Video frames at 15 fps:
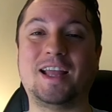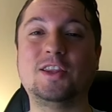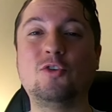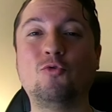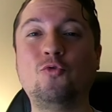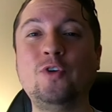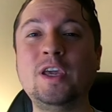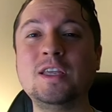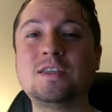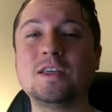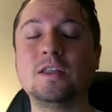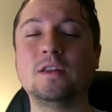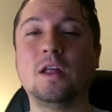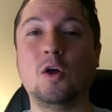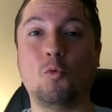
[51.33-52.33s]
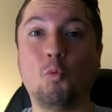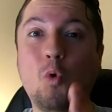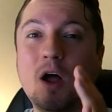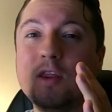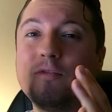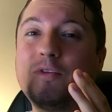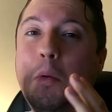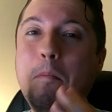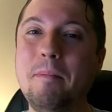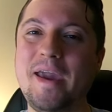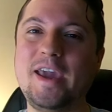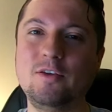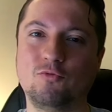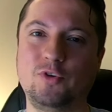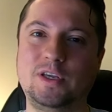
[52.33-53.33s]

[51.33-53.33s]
And the reason, one of the main